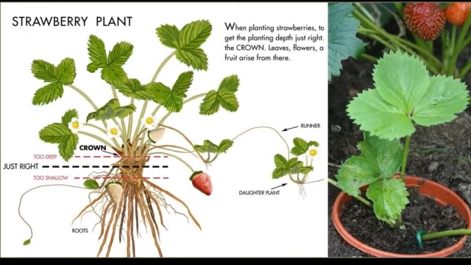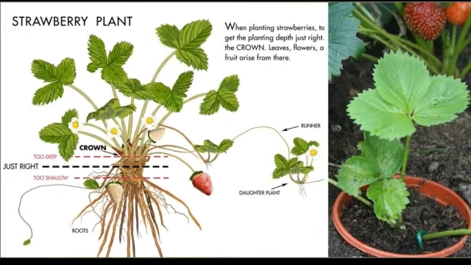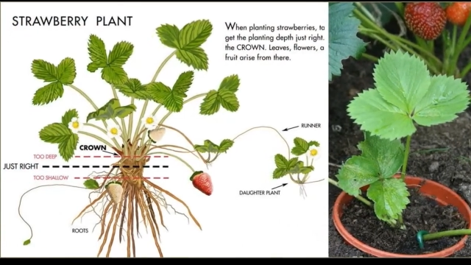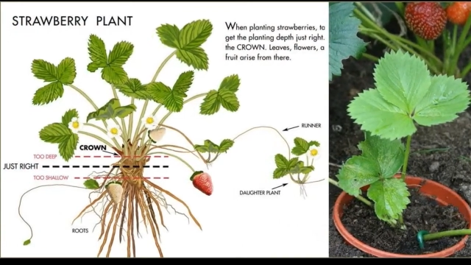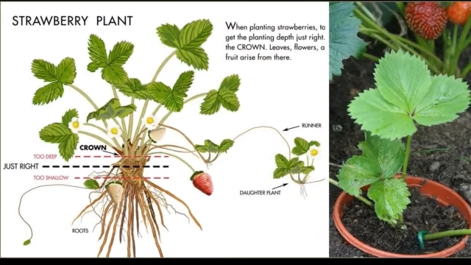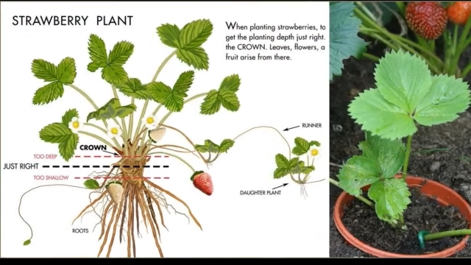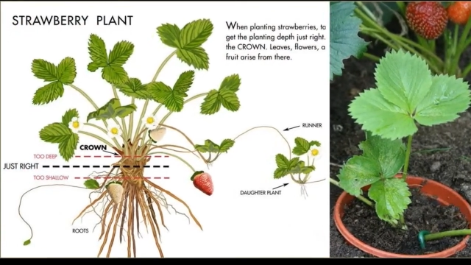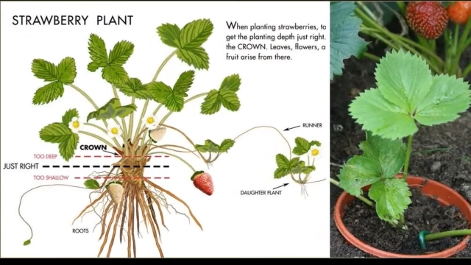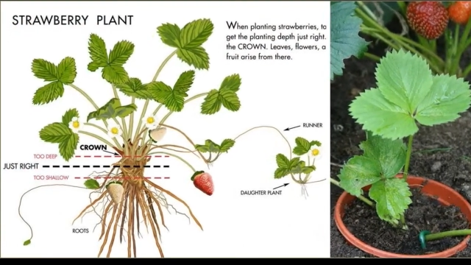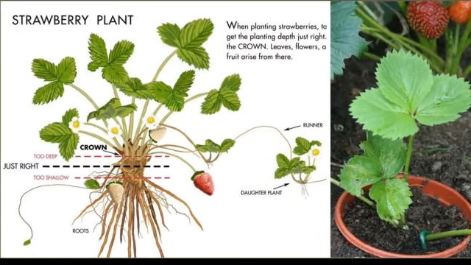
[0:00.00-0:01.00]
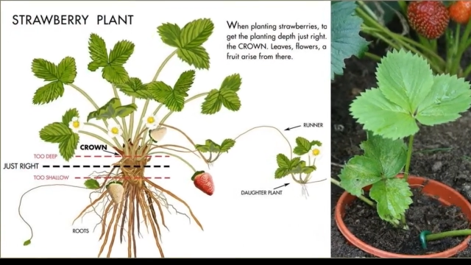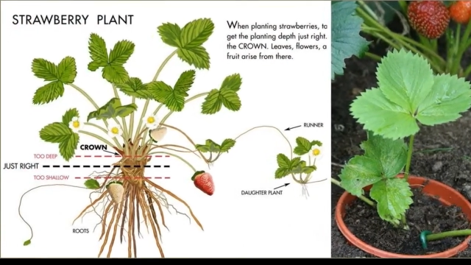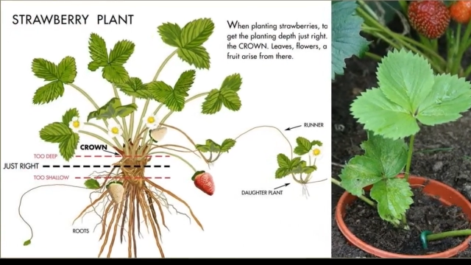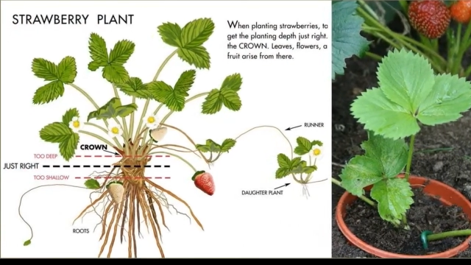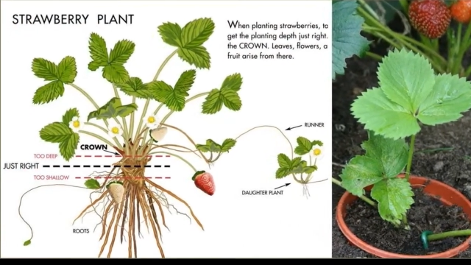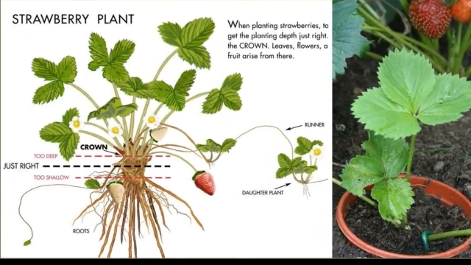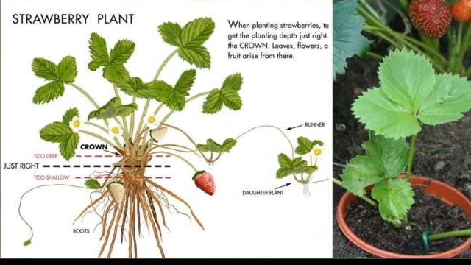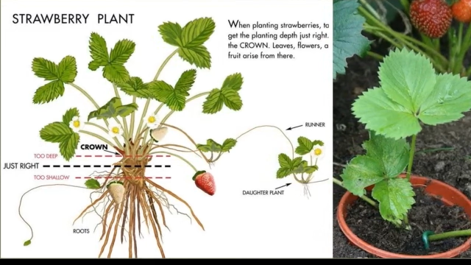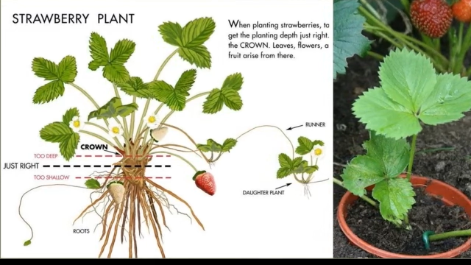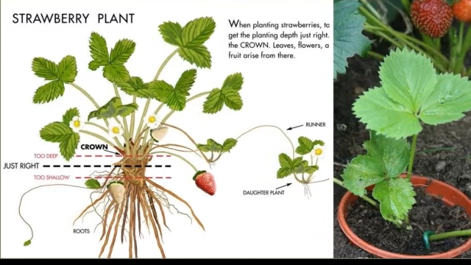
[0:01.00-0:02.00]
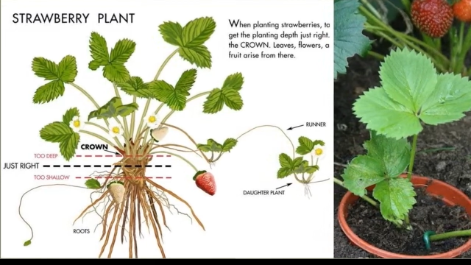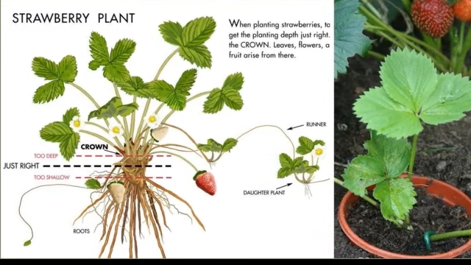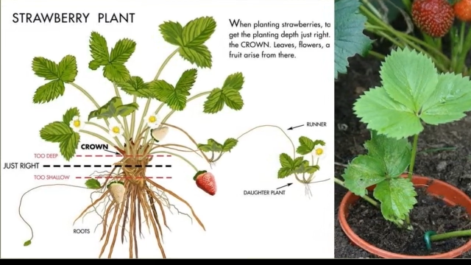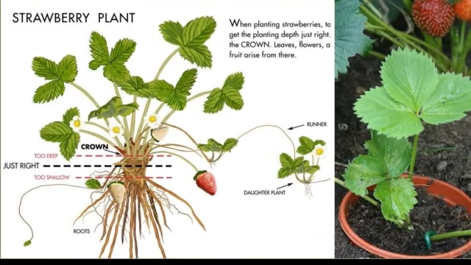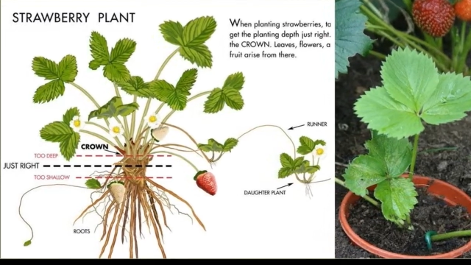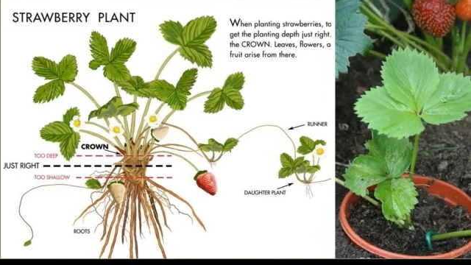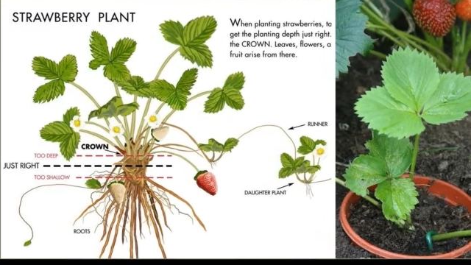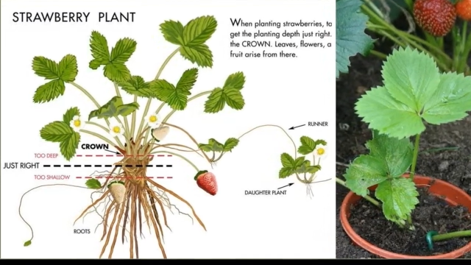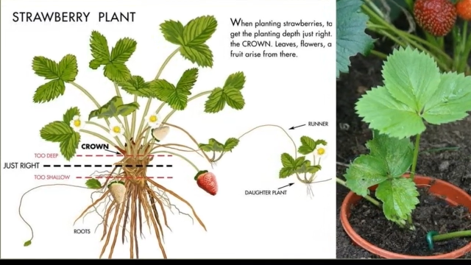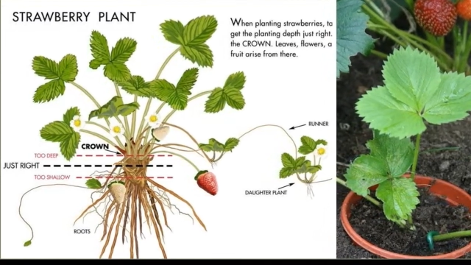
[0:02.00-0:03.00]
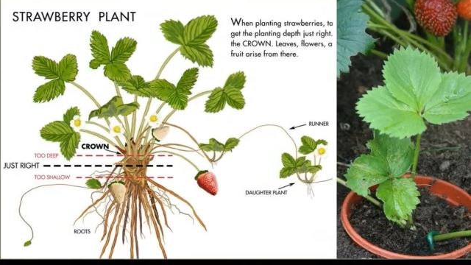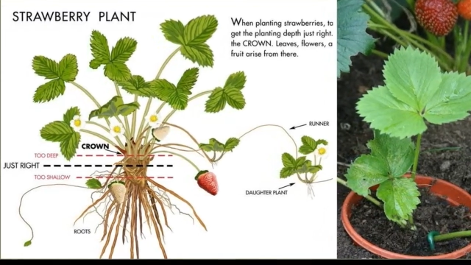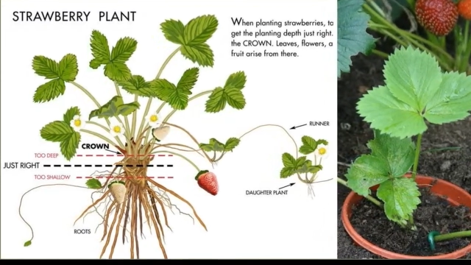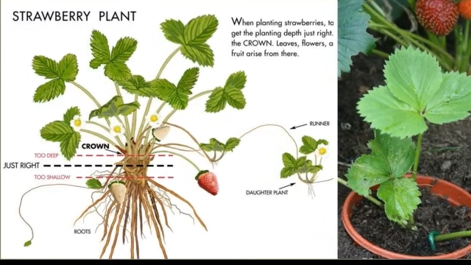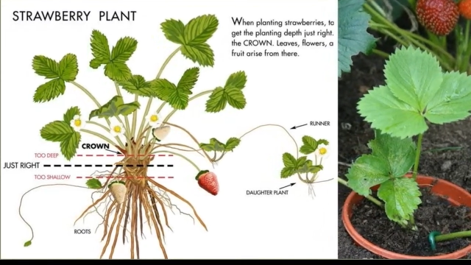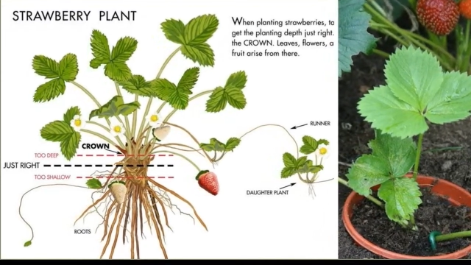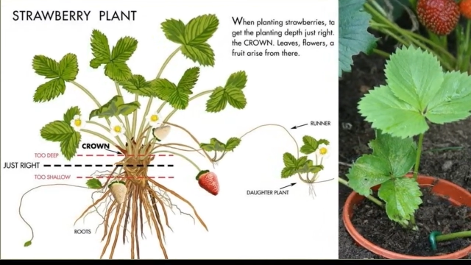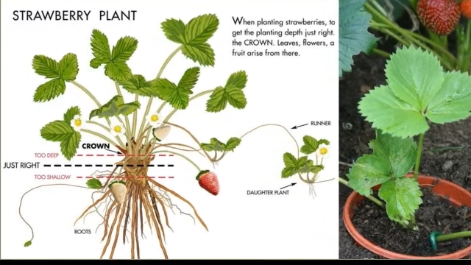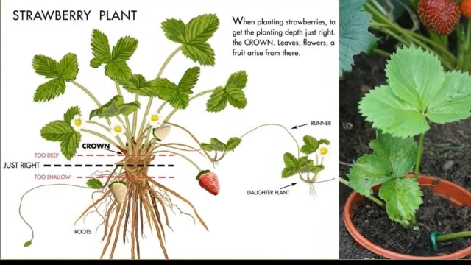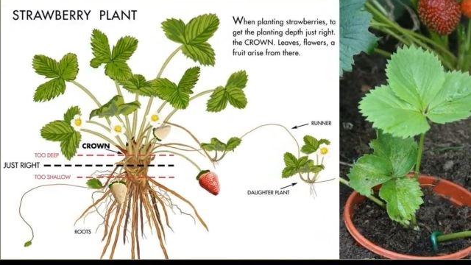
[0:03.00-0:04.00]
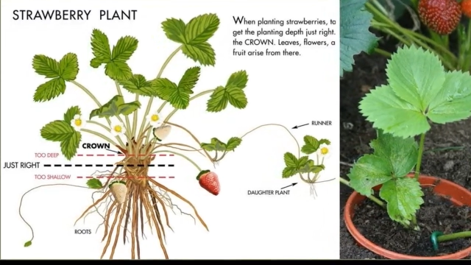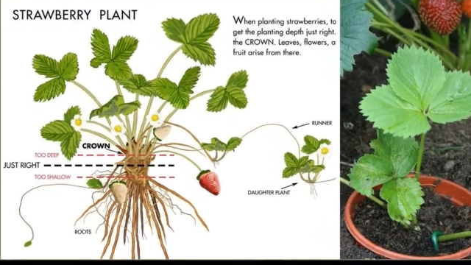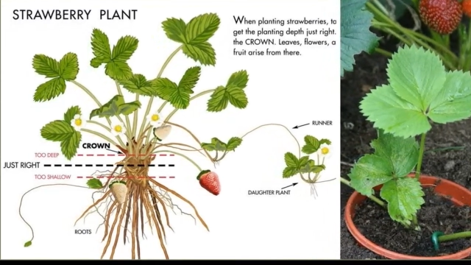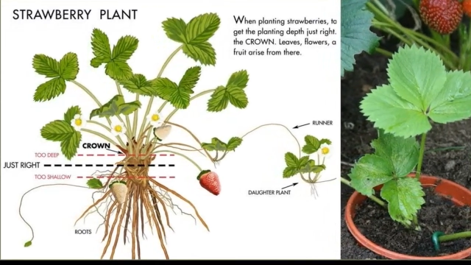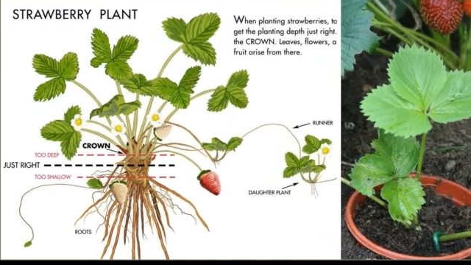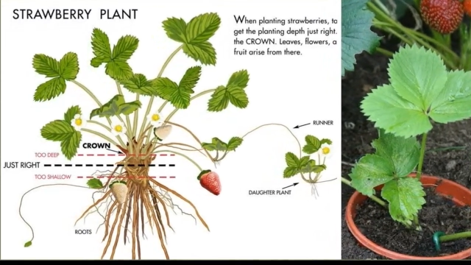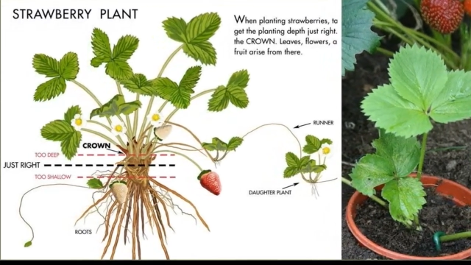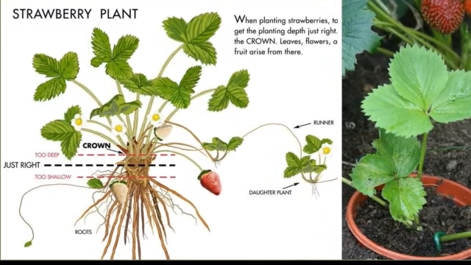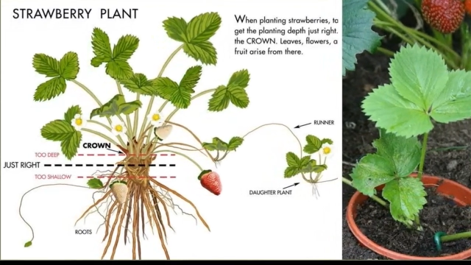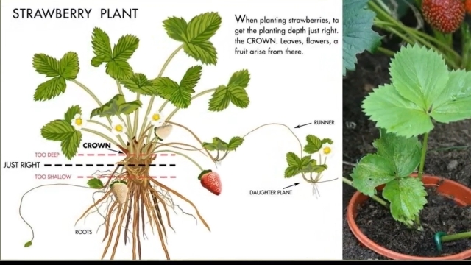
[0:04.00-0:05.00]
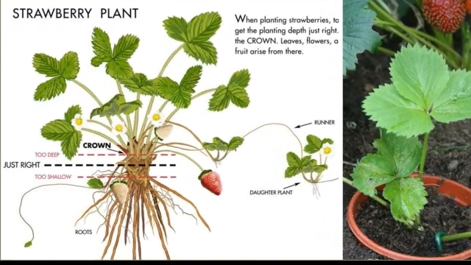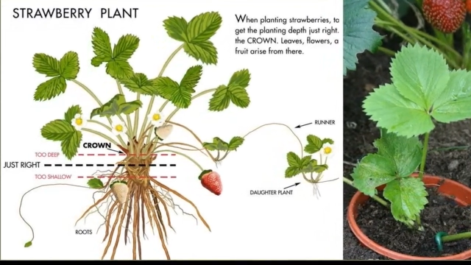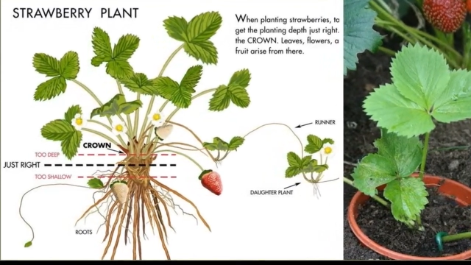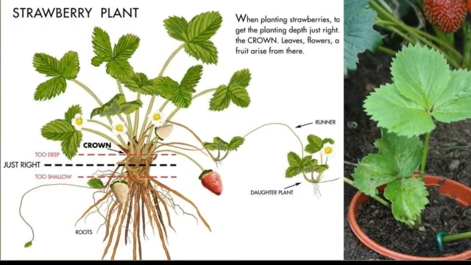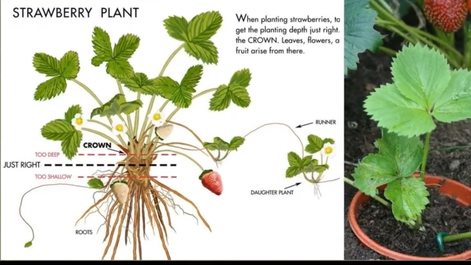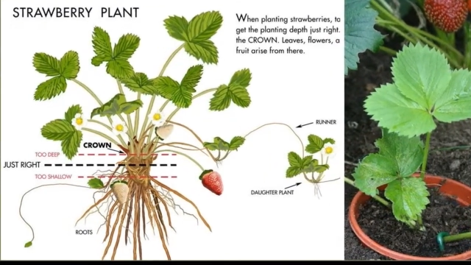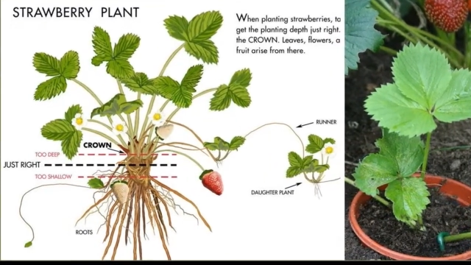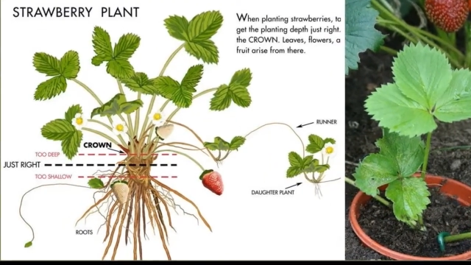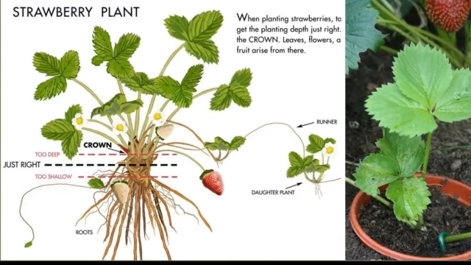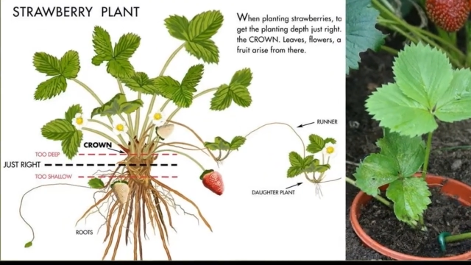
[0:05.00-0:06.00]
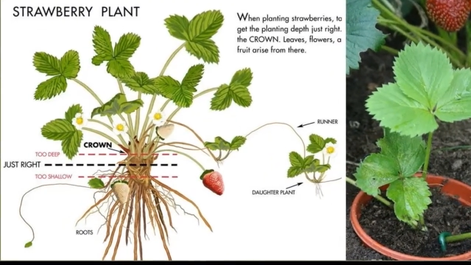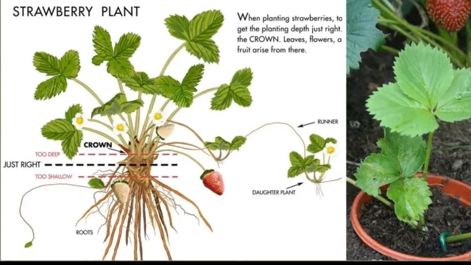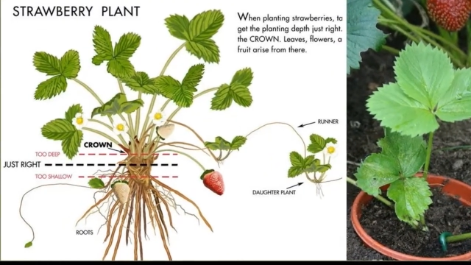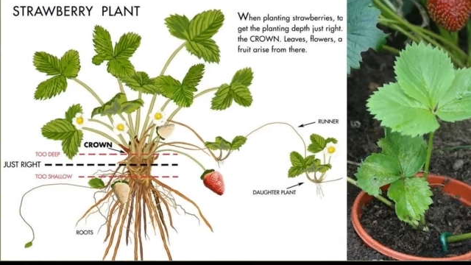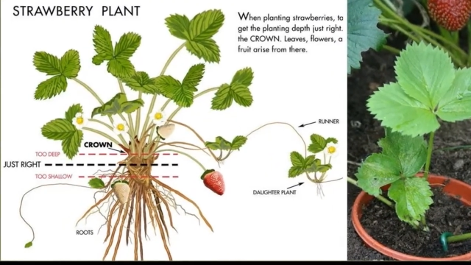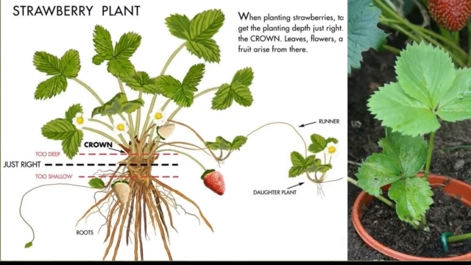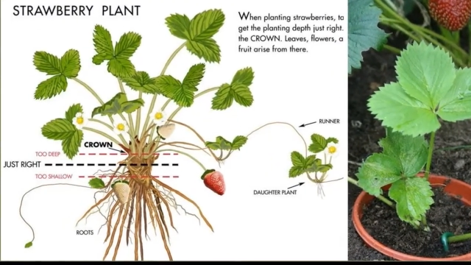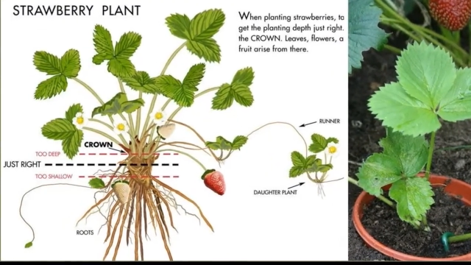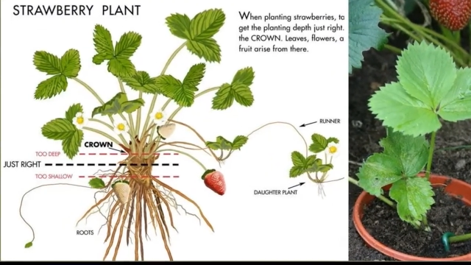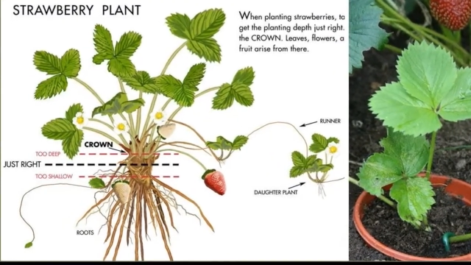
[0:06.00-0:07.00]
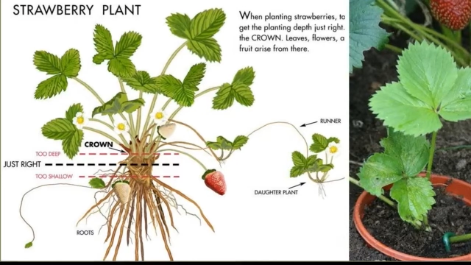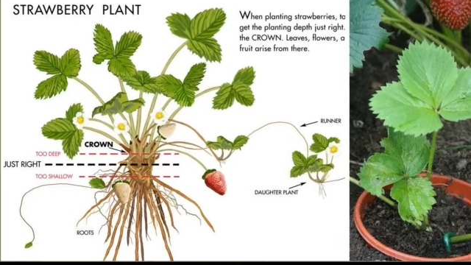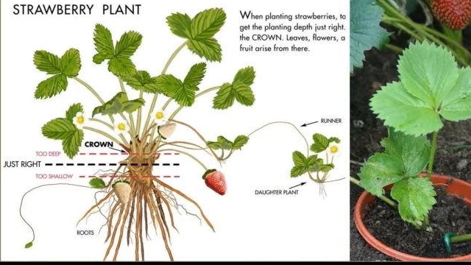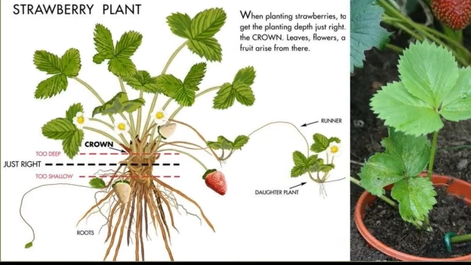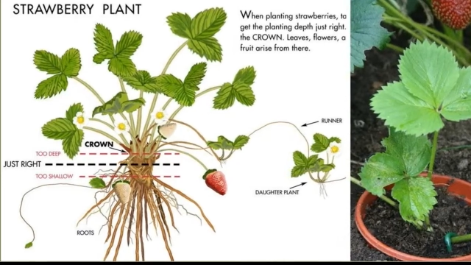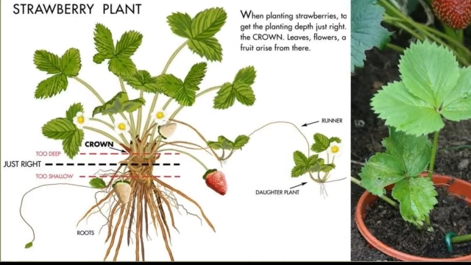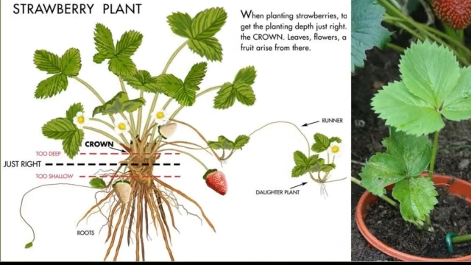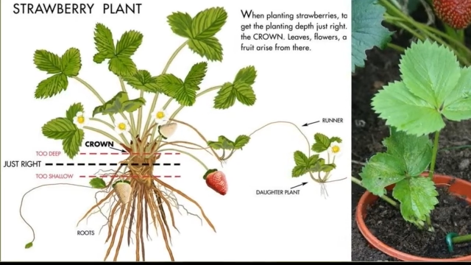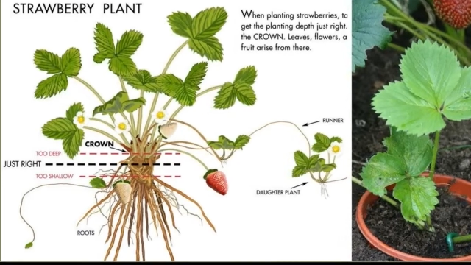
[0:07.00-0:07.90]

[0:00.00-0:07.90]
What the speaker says: No face is visible, so there are no lips to read.